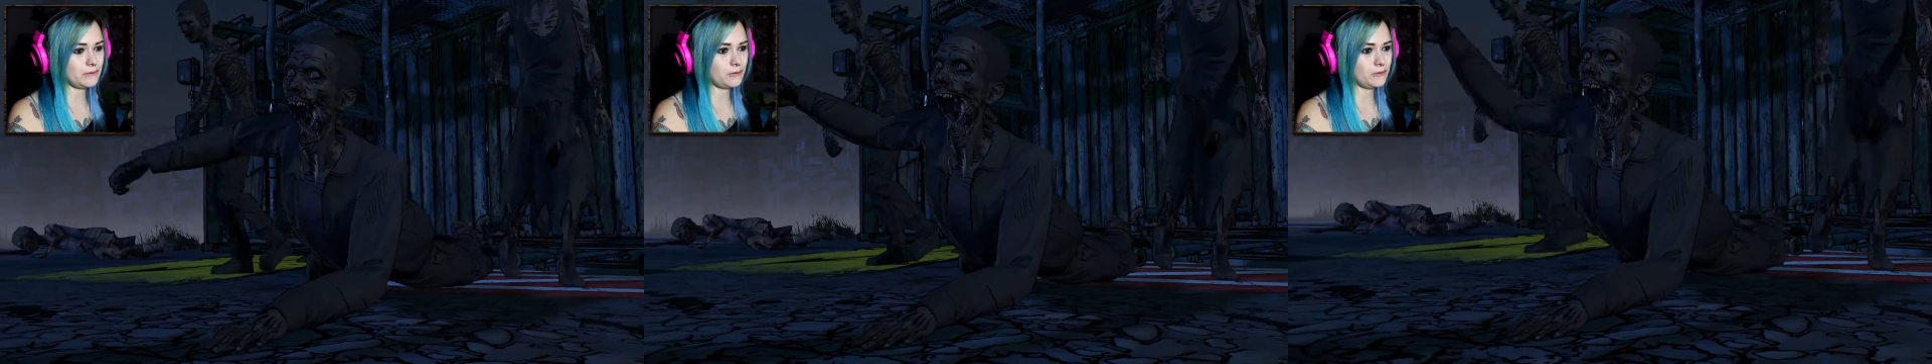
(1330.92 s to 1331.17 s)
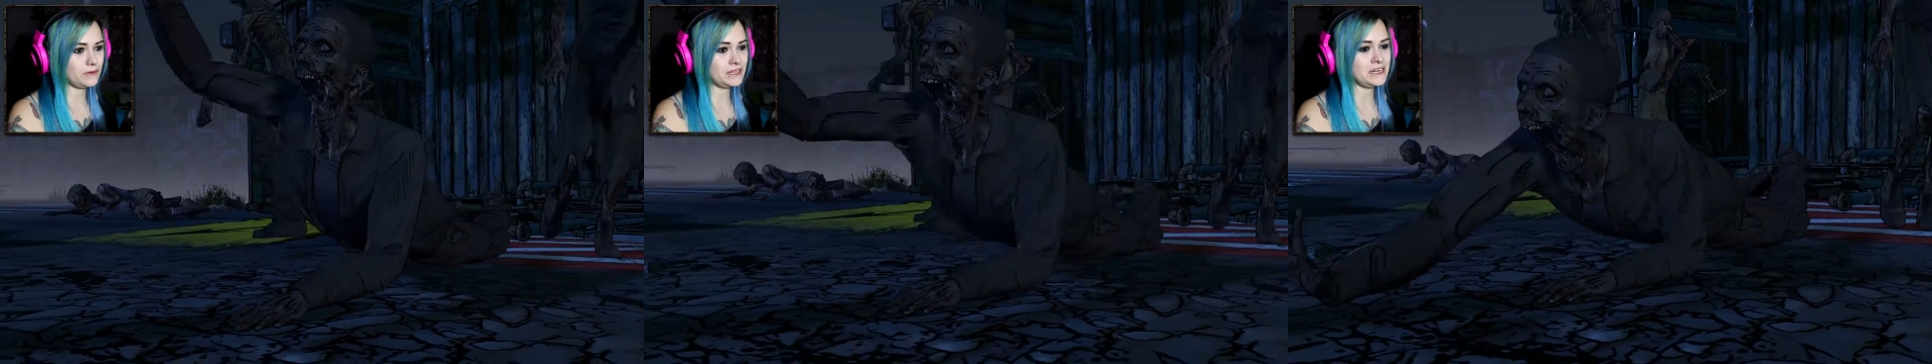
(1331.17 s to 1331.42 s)

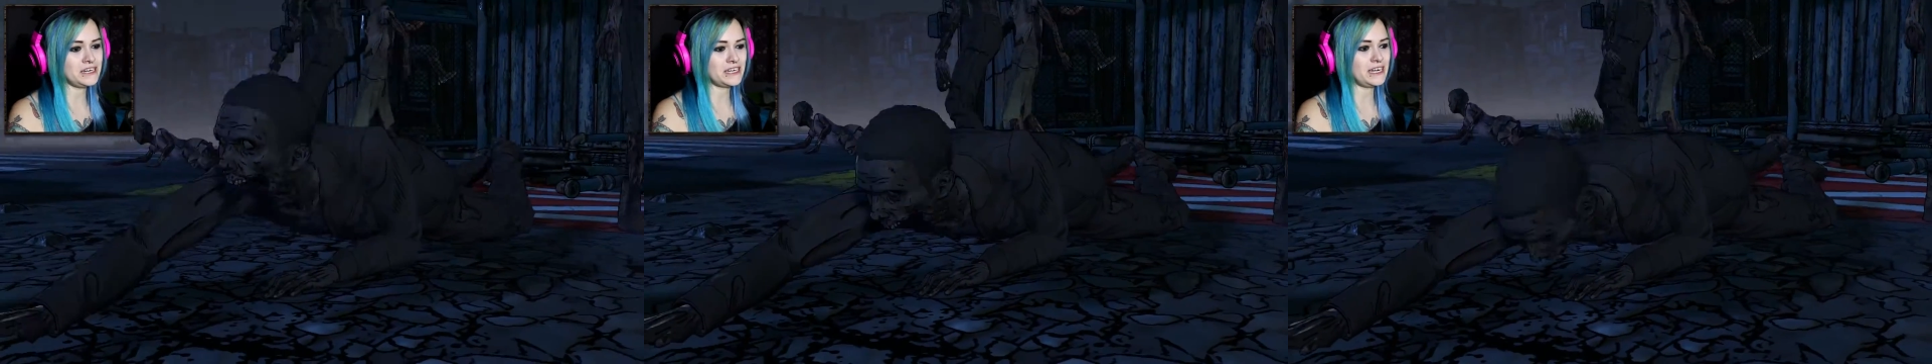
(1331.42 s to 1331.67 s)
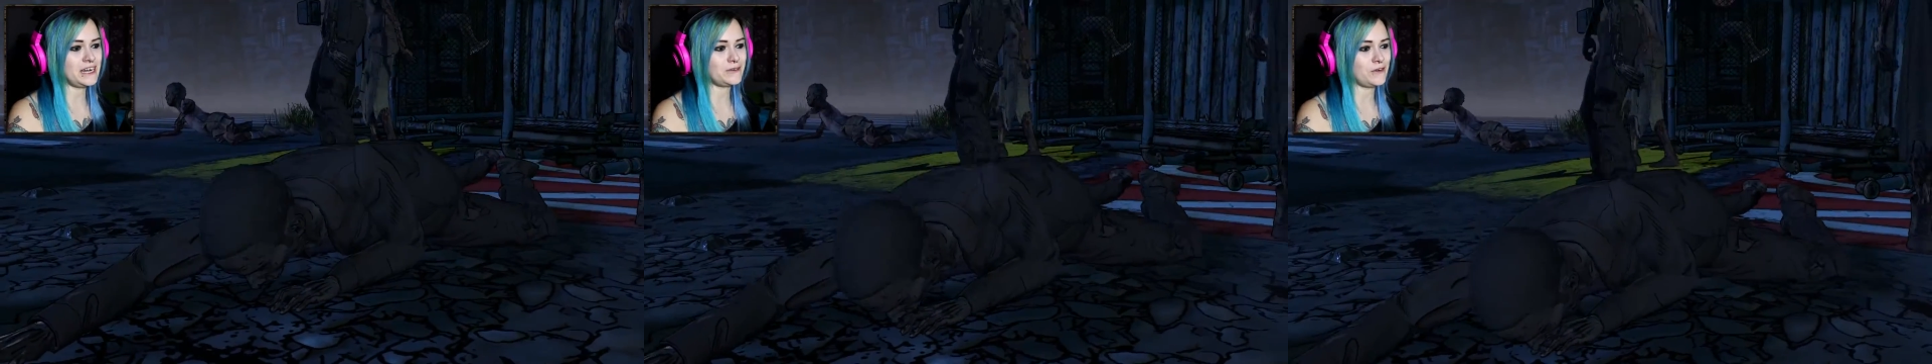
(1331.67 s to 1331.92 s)
They
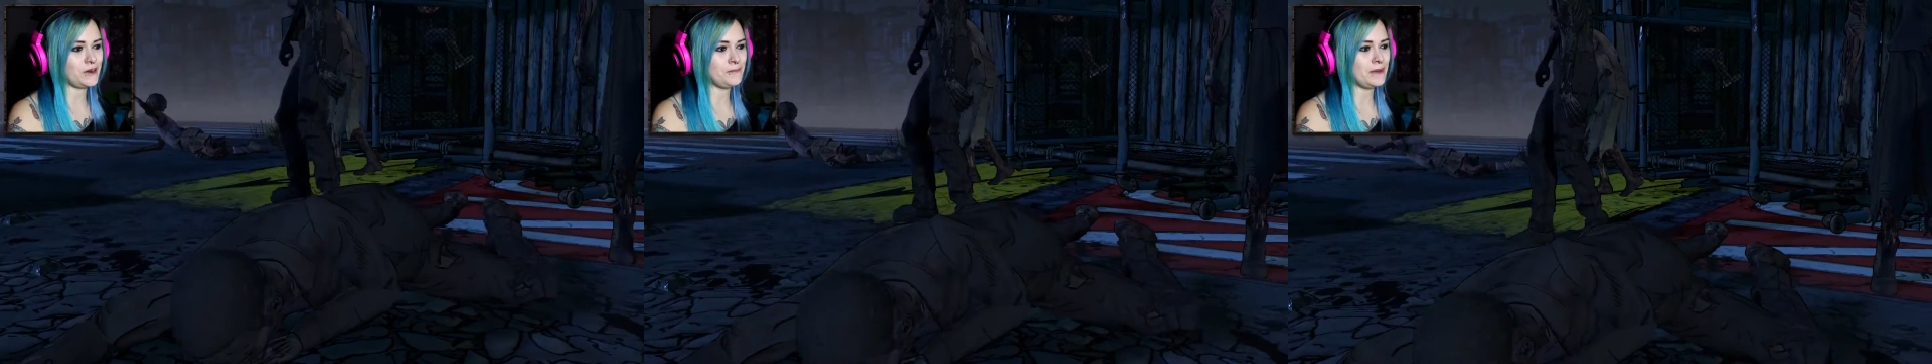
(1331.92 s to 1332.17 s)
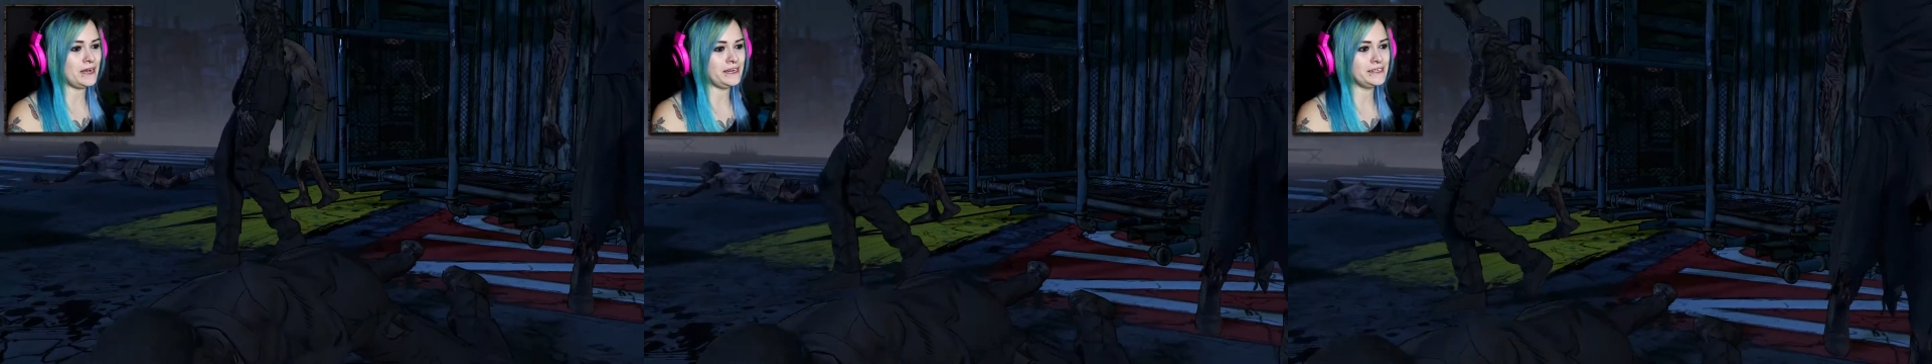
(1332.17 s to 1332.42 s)
didn't collect very
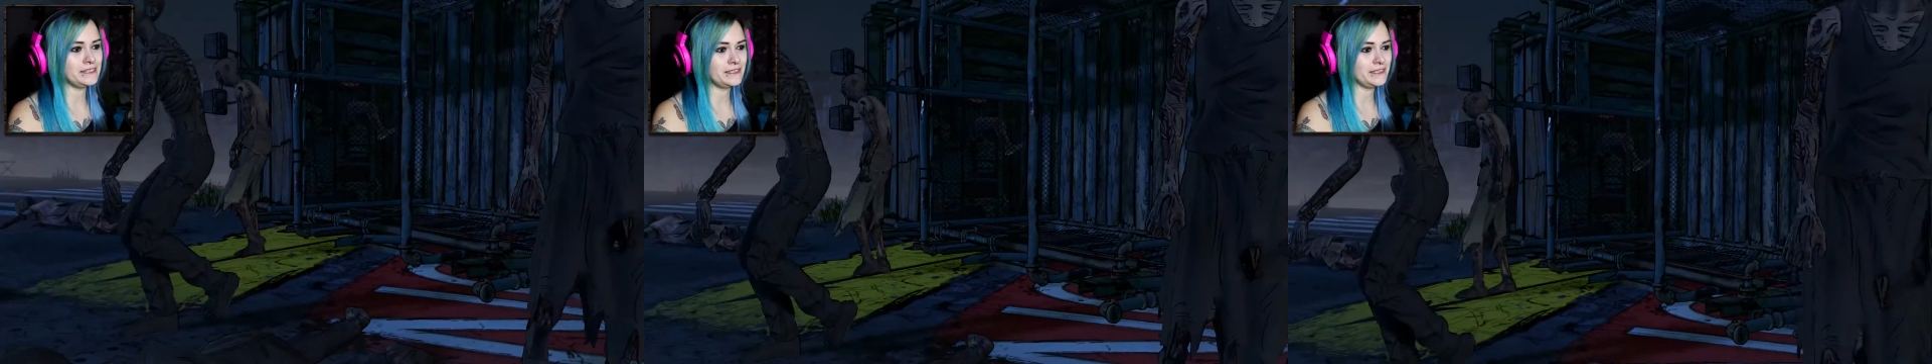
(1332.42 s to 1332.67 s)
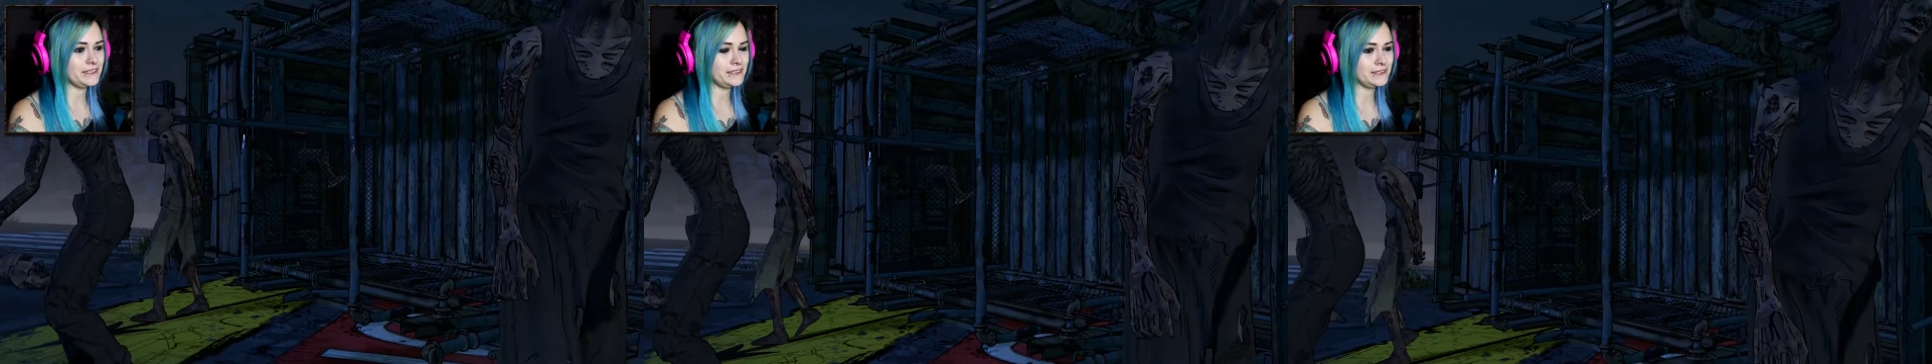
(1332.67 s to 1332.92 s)
many, did
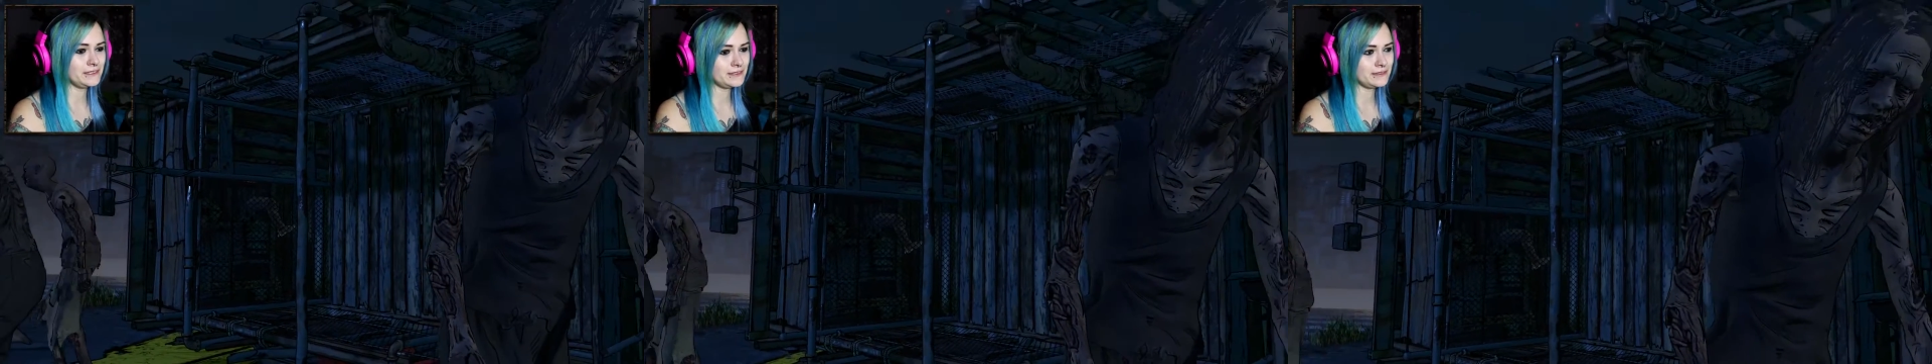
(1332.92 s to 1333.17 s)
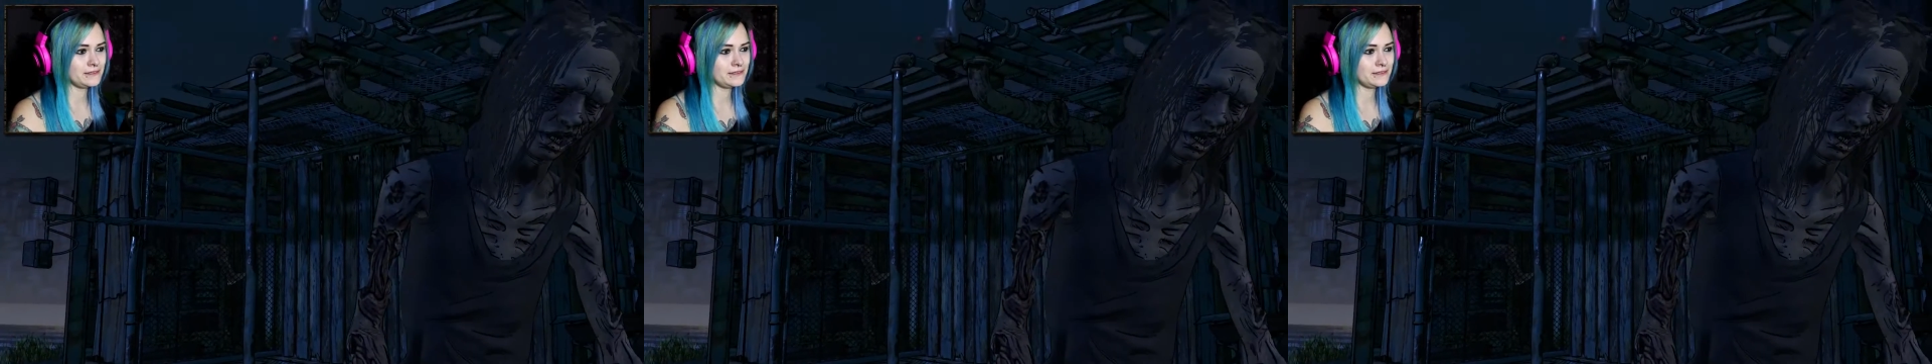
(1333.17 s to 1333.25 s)
they?